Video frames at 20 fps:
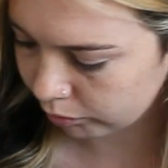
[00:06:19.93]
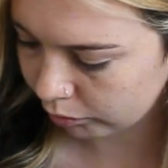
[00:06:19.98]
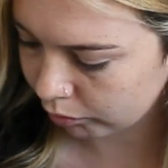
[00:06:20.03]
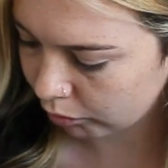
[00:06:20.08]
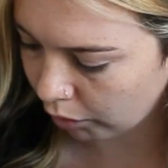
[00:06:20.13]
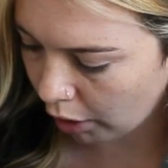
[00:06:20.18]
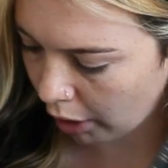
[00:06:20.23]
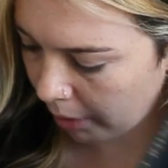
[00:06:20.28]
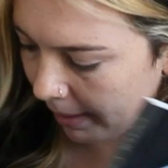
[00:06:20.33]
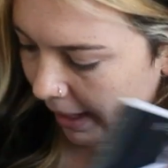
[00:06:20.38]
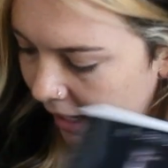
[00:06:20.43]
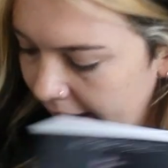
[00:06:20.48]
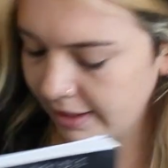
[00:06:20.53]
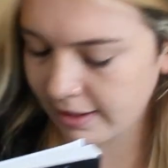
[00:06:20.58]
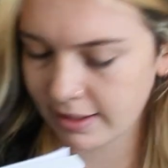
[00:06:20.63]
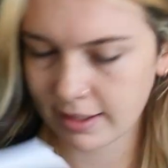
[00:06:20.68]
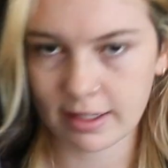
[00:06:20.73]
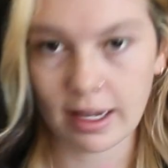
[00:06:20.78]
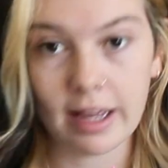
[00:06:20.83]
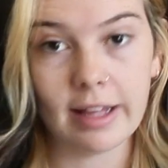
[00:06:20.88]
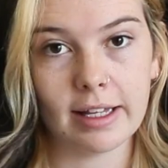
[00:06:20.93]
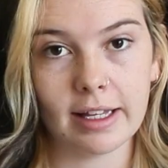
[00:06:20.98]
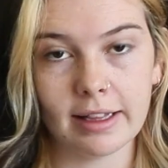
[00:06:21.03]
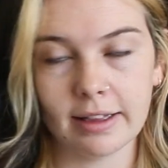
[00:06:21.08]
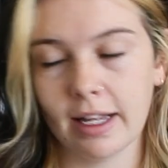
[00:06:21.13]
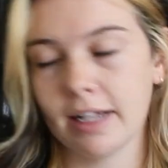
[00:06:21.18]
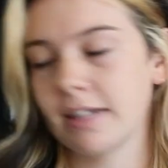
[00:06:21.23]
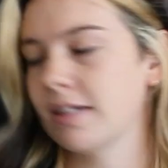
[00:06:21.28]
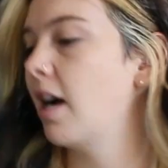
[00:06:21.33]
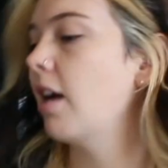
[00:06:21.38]
romance and then
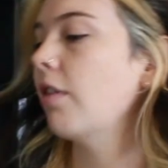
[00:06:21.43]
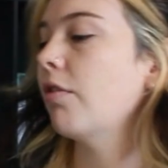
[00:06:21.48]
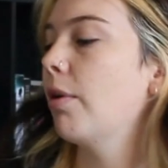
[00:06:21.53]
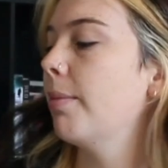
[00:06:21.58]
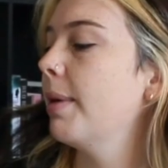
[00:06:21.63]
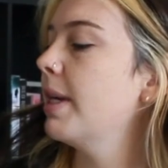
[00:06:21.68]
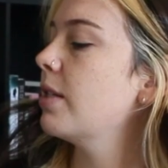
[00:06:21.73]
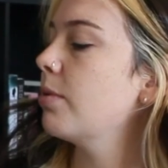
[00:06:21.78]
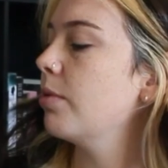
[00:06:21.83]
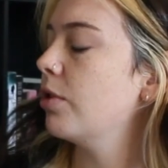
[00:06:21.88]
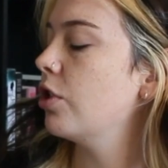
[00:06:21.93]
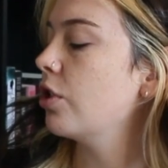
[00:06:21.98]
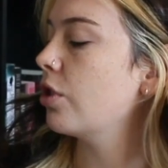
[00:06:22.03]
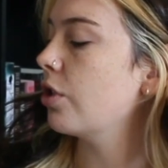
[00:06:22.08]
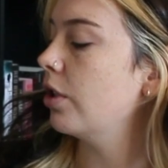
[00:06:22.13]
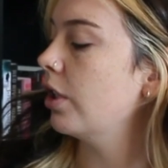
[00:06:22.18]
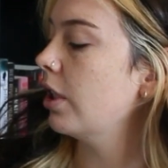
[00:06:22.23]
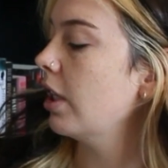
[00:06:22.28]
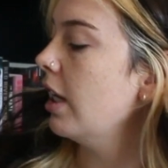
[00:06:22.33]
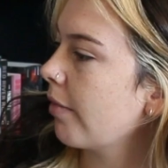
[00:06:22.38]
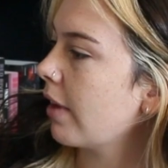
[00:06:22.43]
a dark romance, which is good.